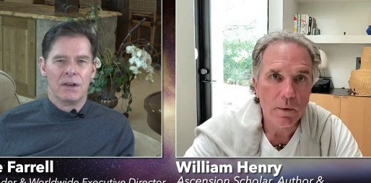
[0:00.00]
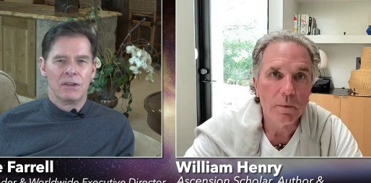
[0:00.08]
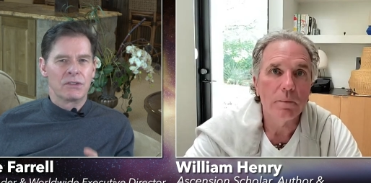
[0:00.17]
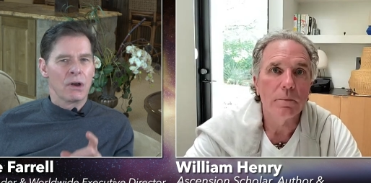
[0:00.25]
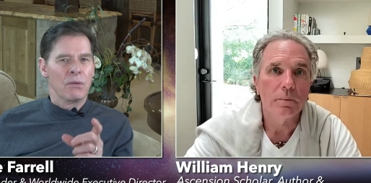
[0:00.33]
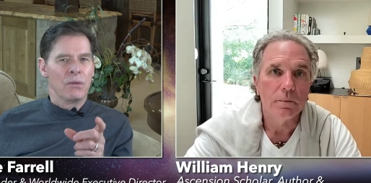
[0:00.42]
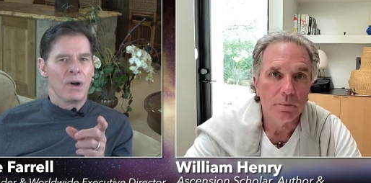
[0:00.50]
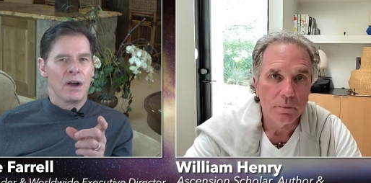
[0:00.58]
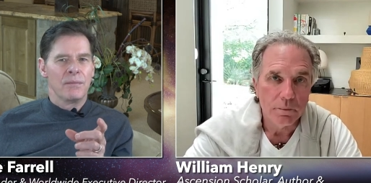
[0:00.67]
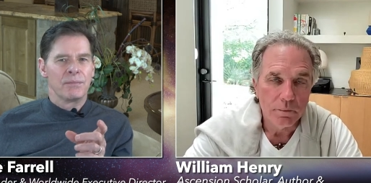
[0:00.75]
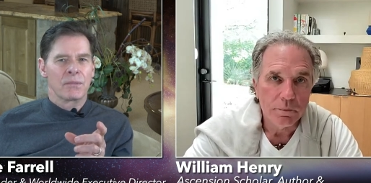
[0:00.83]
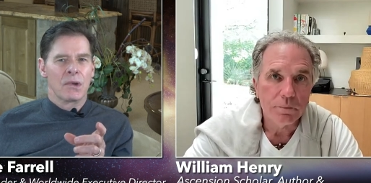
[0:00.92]
Speaker 1: So,
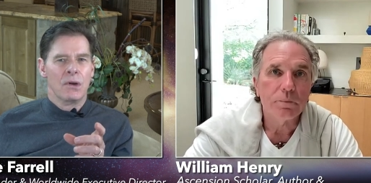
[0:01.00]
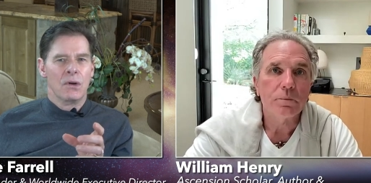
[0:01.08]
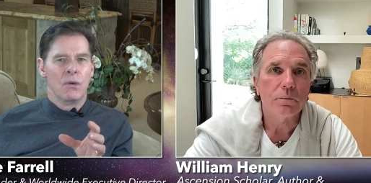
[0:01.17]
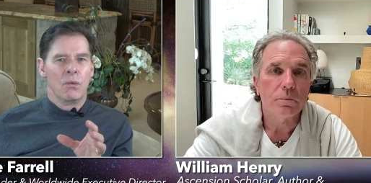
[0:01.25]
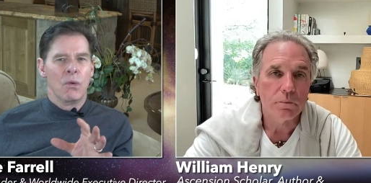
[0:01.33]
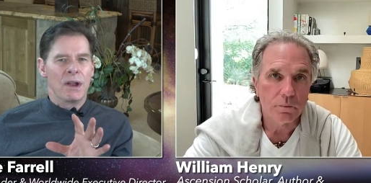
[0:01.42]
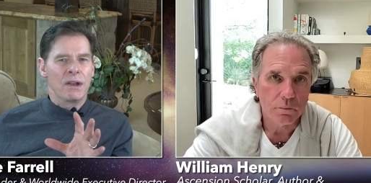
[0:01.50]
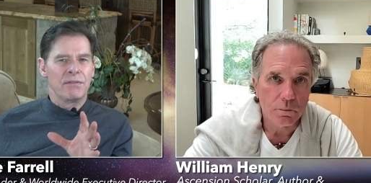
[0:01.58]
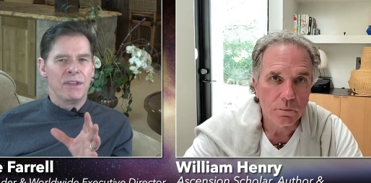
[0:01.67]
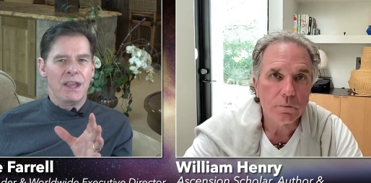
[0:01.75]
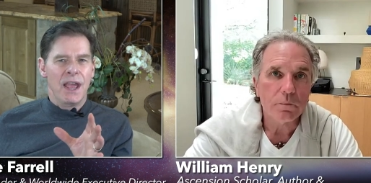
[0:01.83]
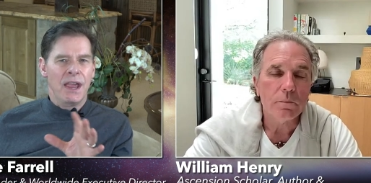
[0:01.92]
um, what
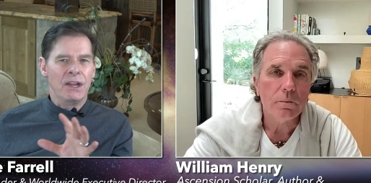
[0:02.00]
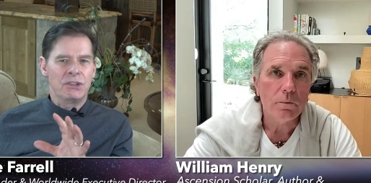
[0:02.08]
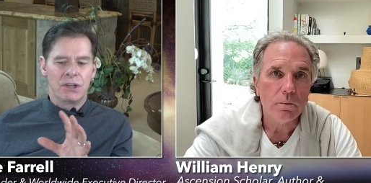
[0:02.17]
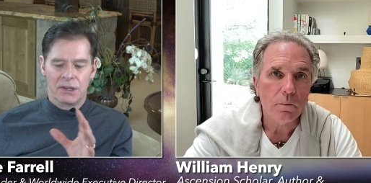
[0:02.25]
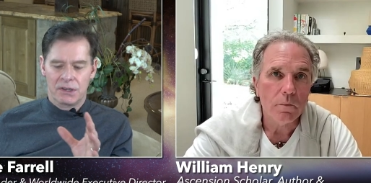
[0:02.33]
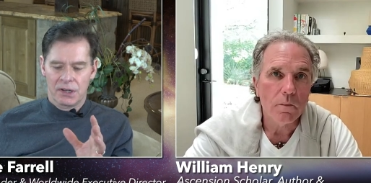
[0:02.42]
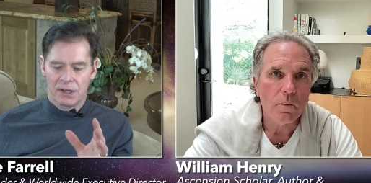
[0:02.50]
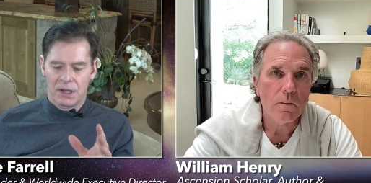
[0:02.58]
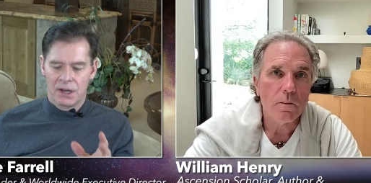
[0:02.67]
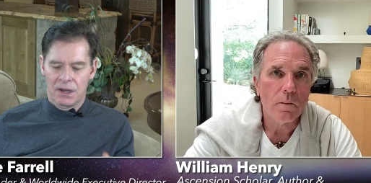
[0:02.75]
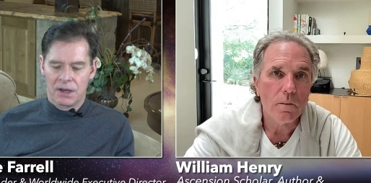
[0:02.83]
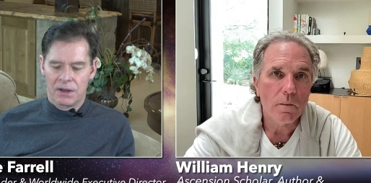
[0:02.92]
of the ancient
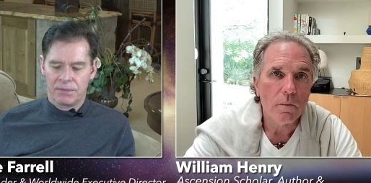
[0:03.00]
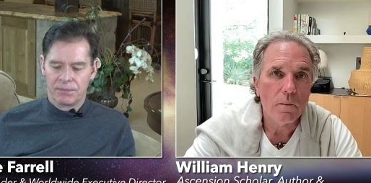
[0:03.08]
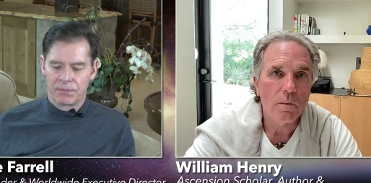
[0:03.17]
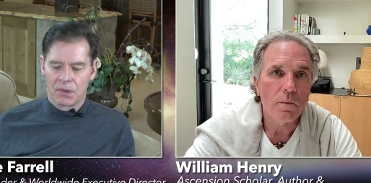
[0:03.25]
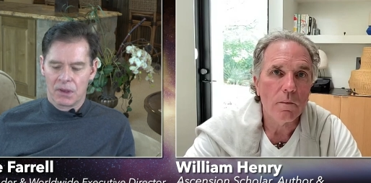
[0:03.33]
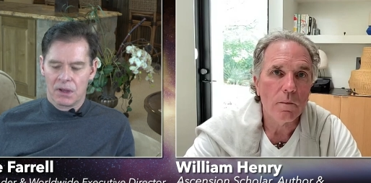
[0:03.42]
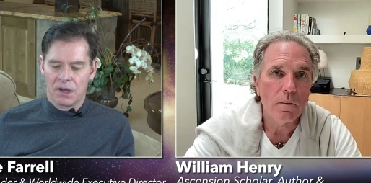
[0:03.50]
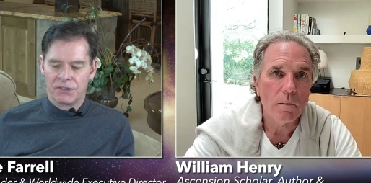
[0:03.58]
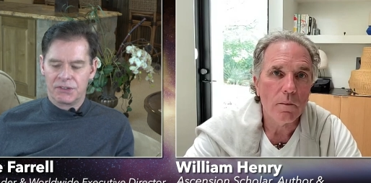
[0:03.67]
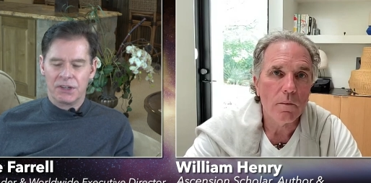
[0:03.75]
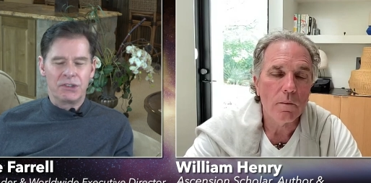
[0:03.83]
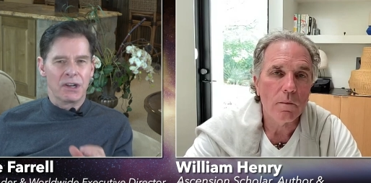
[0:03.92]
uh,
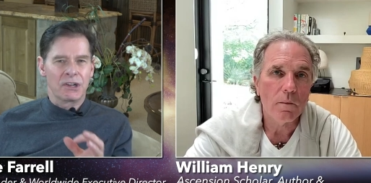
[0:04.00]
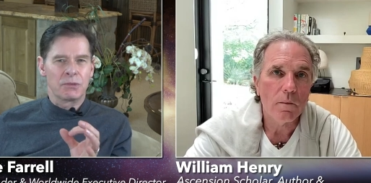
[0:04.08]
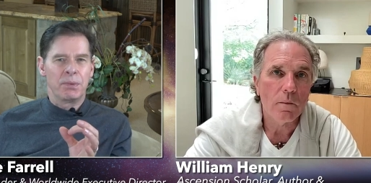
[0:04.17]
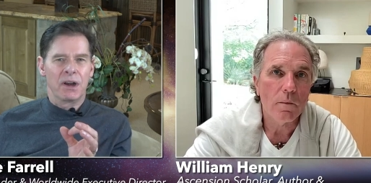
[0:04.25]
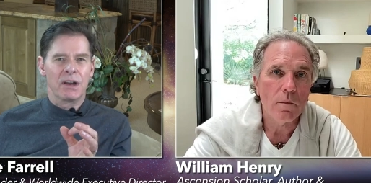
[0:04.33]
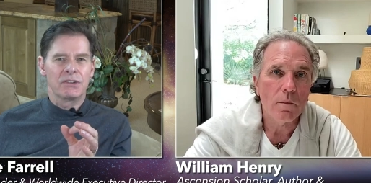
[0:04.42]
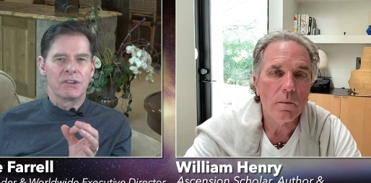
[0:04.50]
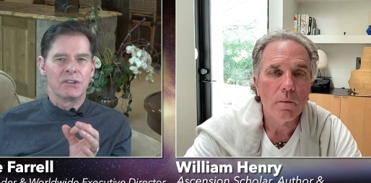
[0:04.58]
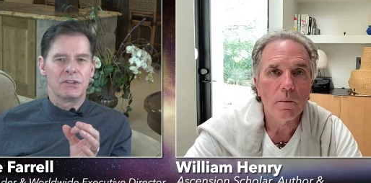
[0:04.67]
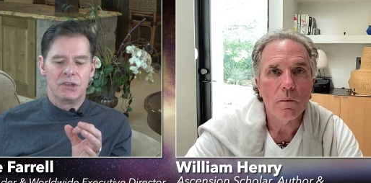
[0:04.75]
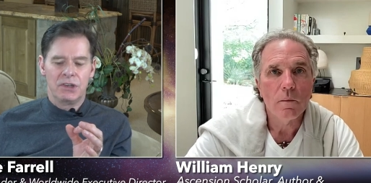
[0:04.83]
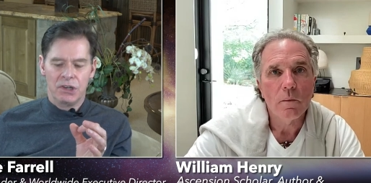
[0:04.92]
ascension
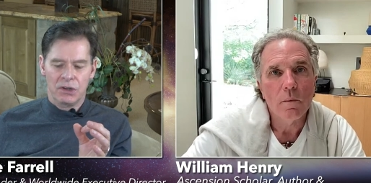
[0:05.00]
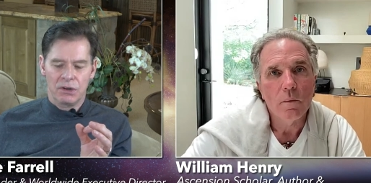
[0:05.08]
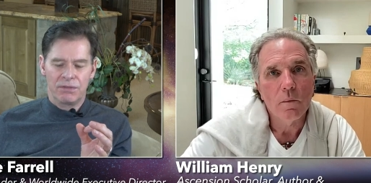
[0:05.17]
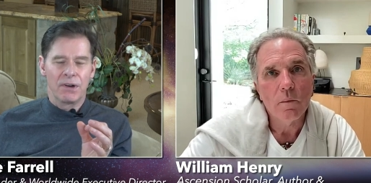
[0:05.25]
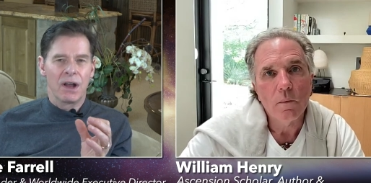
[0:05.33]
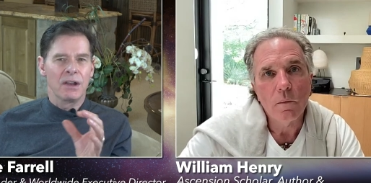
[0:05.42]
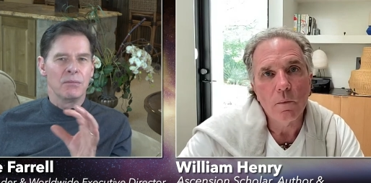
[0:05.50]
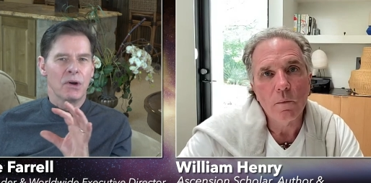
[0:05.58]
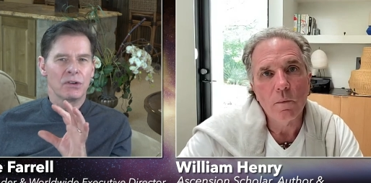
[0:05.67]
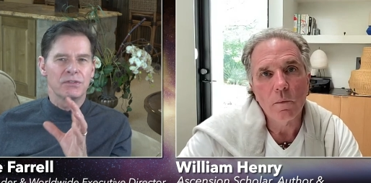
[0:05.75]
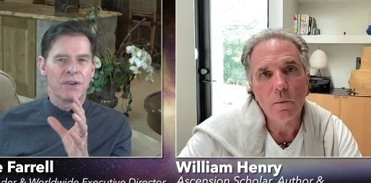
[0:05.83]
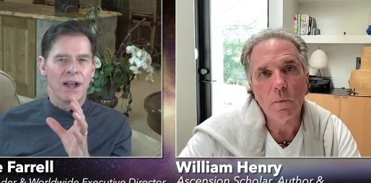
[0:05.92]
experiences do you find
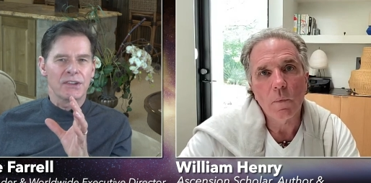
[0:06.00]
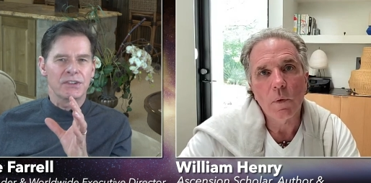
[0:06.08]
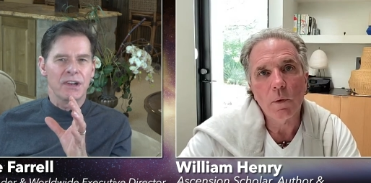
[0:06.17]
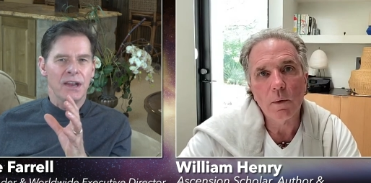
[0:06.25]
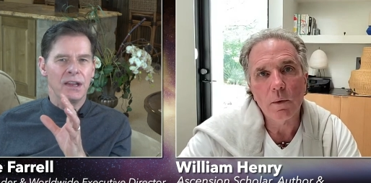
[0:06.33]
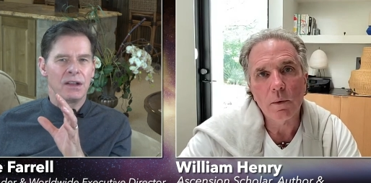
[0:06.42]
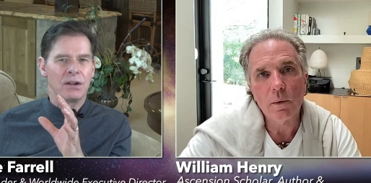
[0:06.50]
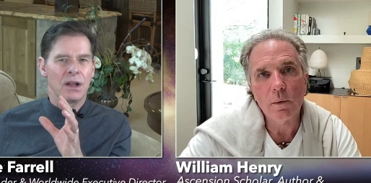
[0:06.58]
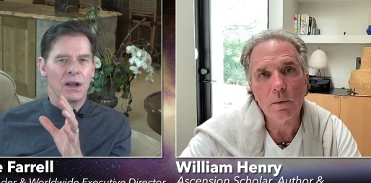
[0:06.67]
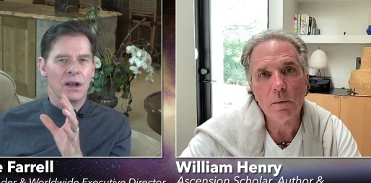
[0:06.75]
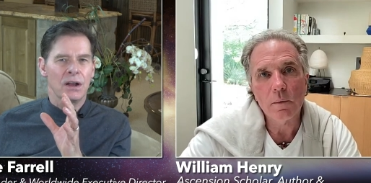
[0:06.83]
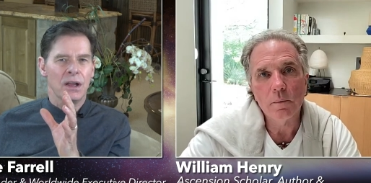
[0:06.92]
most fascinating
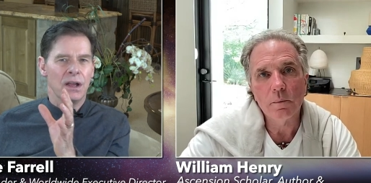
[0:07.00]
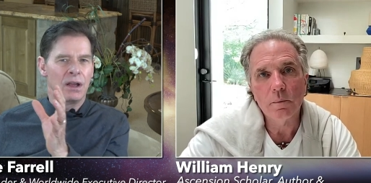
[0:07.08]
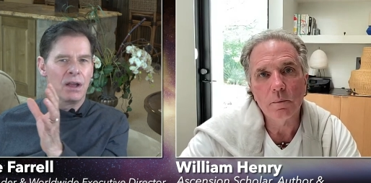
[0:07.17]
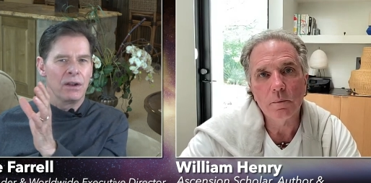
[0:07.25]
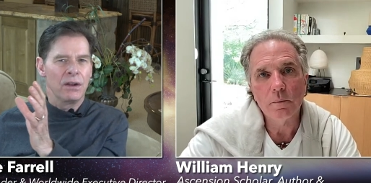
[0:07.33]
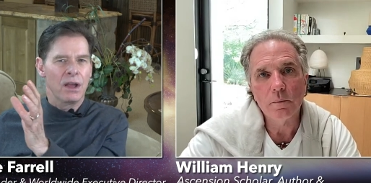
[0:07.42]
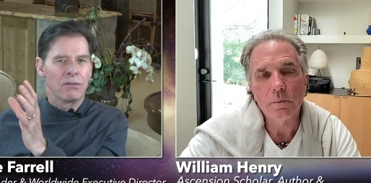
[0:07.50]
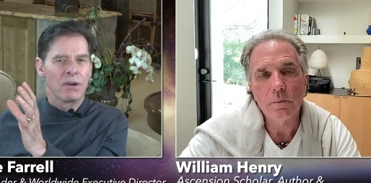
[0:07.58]
uh, and, and